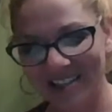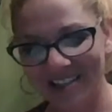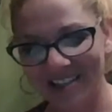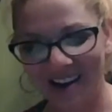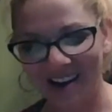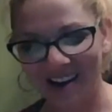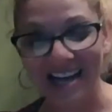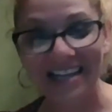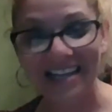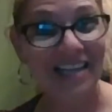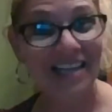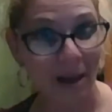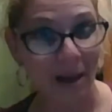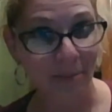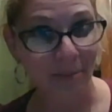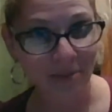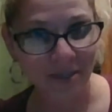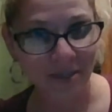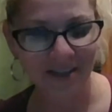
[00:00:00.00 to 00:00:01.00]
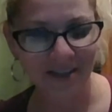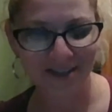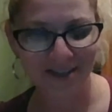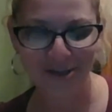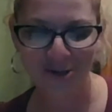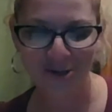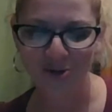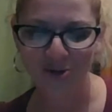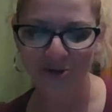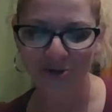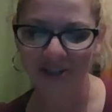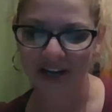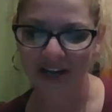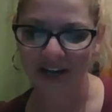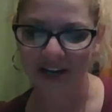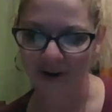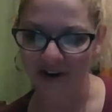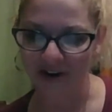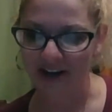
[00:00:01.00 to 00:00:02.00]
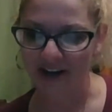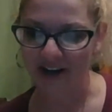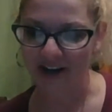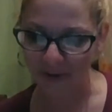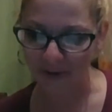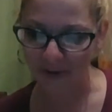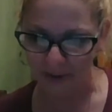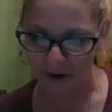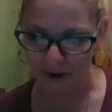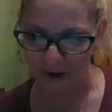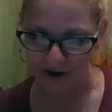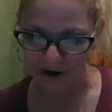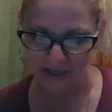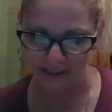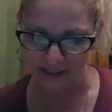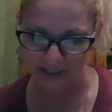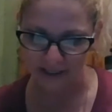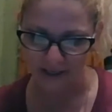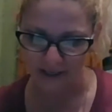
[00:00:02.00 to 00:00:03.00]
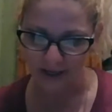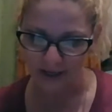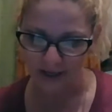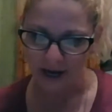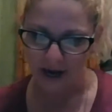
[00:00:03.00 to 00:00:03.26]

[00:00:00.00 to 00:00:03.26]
that's how I attempt to stay organized with my parties.